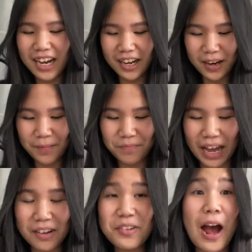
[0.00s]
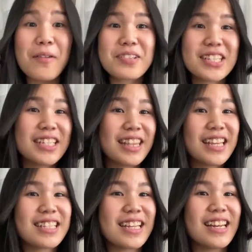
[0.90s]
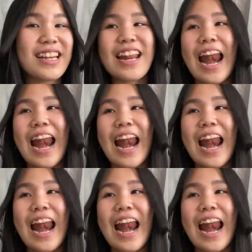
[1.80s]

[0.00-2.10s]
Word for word: um i don't know how much things in it